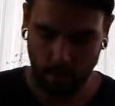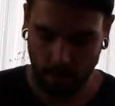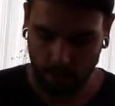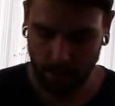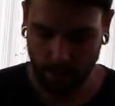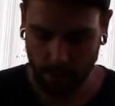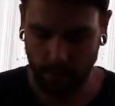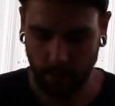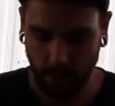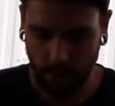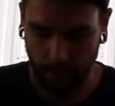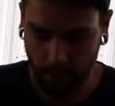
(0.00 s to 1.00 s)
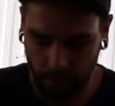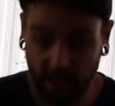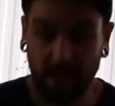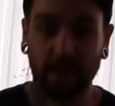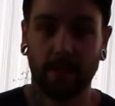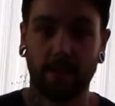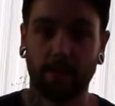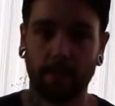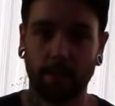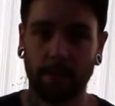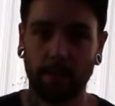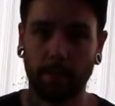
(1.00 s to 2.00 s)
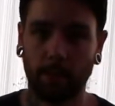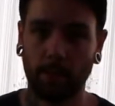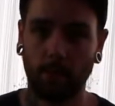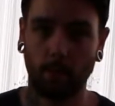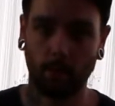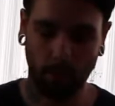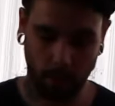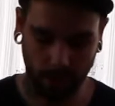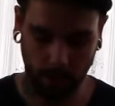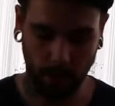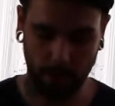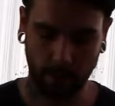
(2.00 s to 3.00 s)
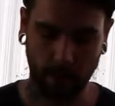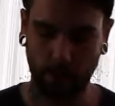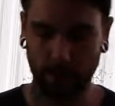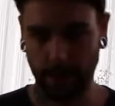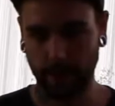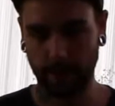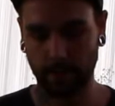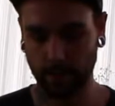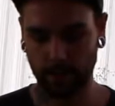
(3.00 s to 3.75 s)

head. So, some people pluck their whole chicken,